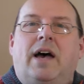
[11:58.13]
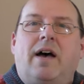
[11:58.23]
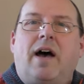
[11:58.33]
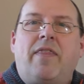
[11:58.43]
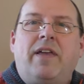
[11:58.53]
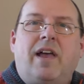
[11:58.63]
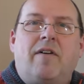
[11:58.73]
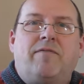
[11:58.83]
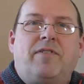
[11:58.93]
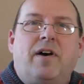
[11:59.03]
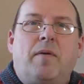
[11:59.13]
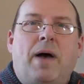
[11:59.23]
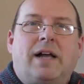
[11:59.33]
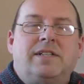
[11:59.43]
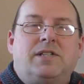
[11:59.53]
I think I've
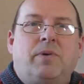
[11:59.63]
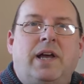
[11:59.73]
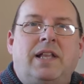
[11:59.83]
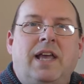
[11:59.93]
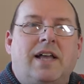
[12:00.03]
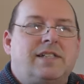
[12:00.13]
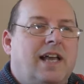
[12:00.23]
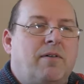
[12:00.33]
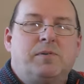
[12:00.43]
packed it away in the attic.